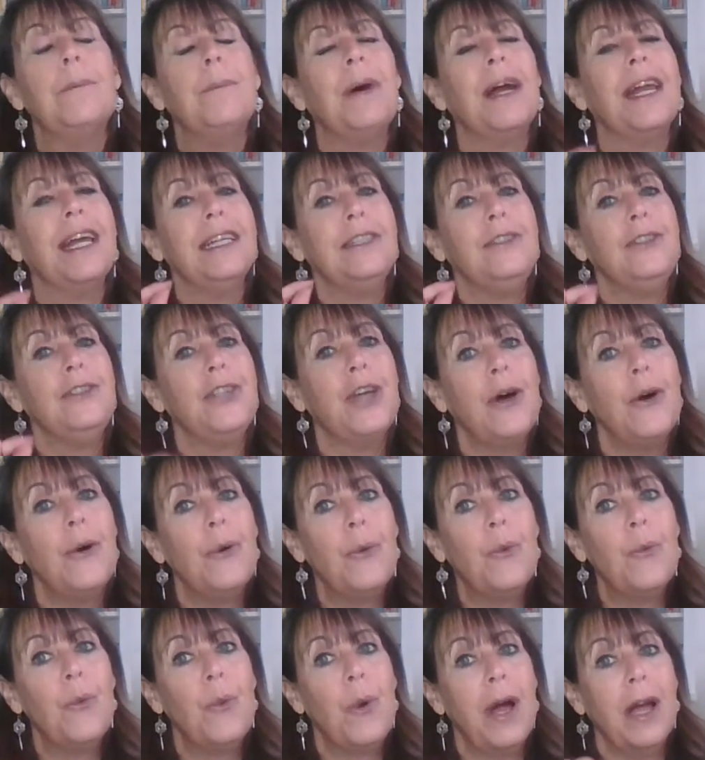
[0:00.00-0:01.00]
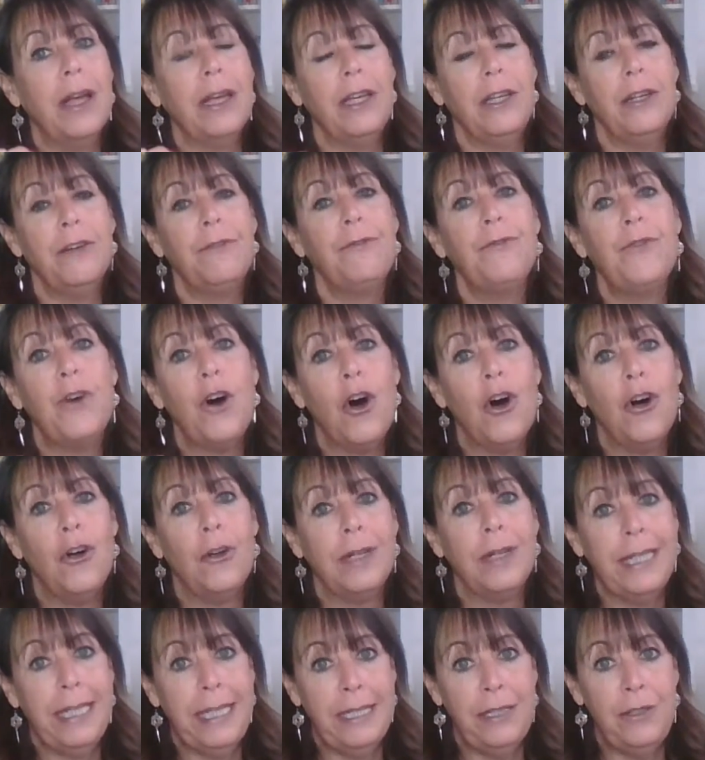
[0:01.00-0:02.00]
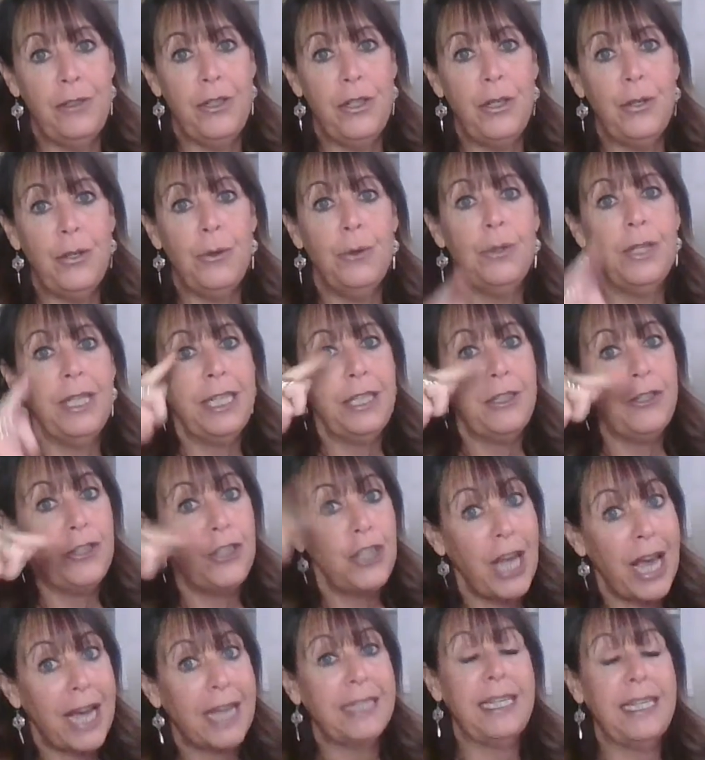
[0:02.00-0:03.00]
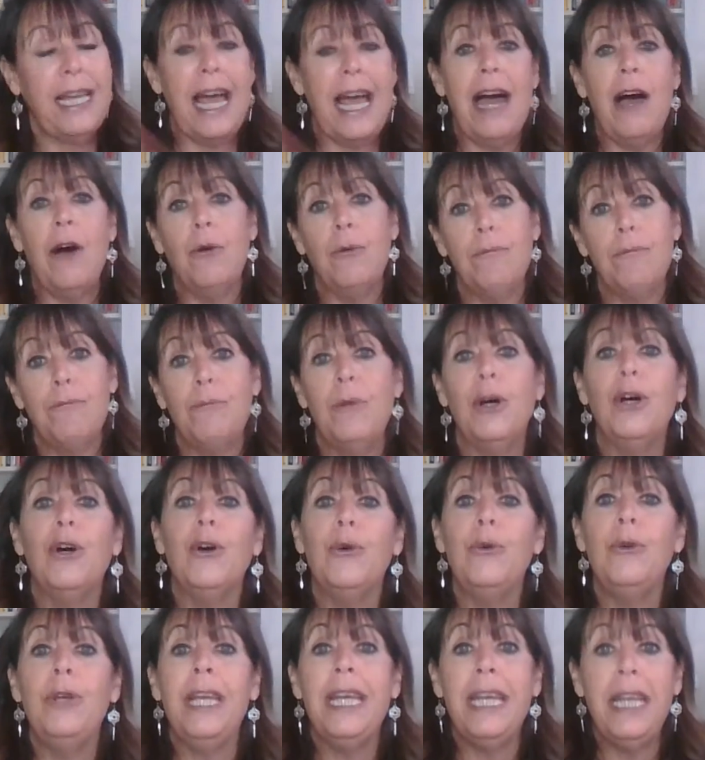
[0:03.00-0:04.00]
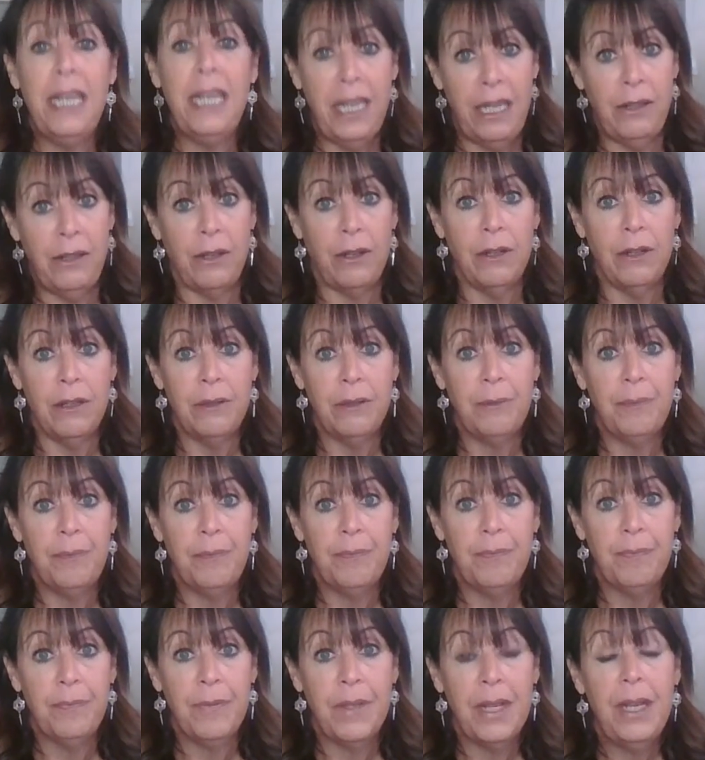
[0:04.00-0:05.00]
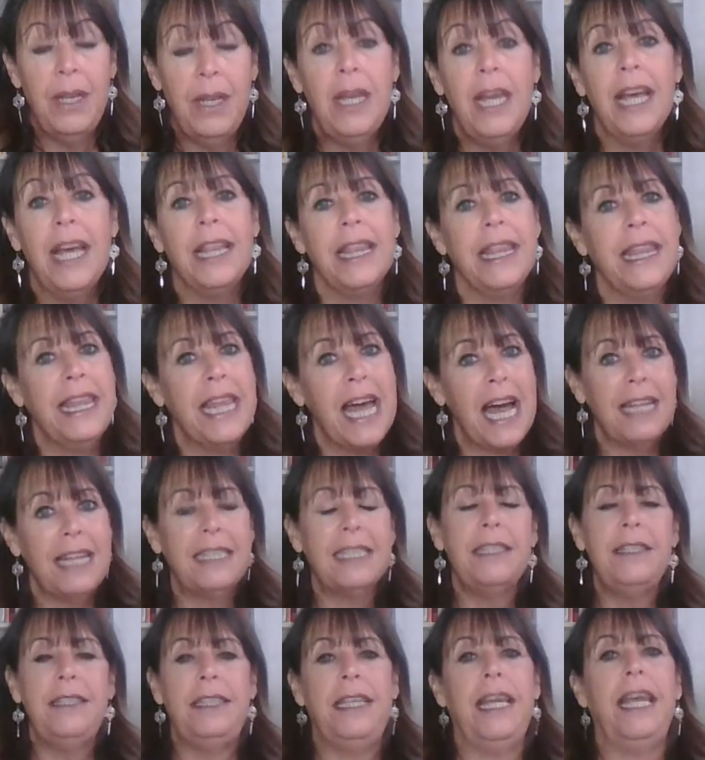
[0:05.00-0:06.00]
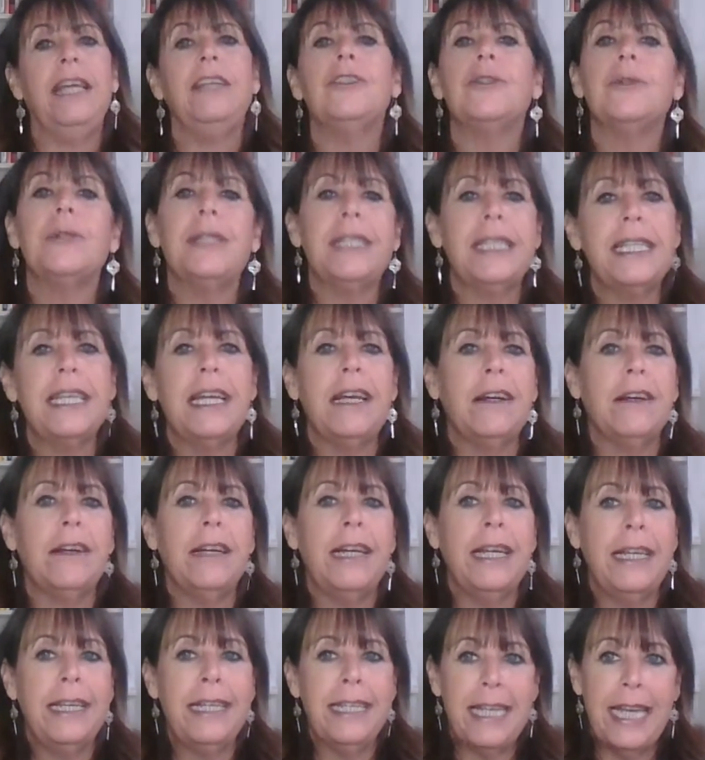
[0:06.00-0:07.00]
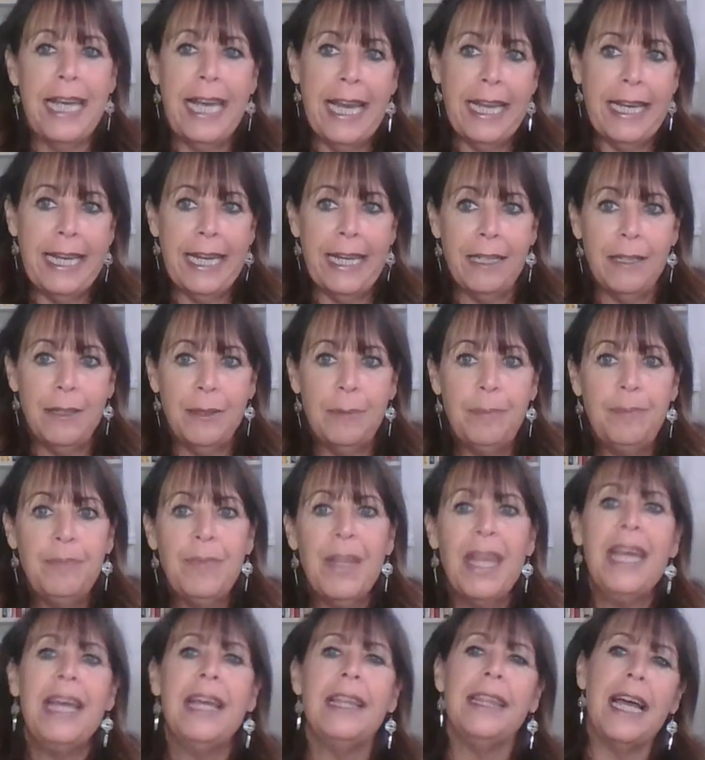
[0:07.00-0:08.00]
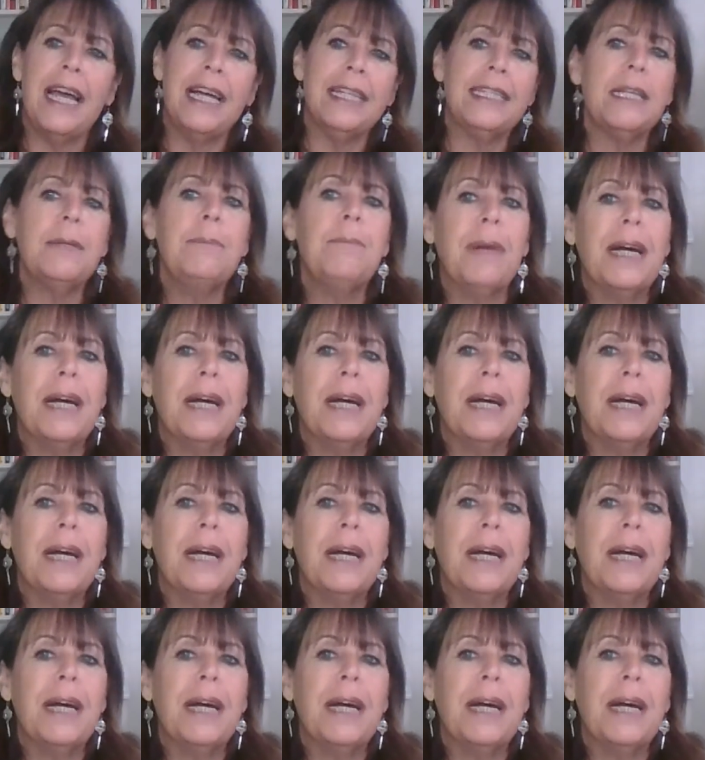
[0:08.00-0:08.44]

But I don't want you to fall into the checked out mode either. That's a dangerous area to get in. That's a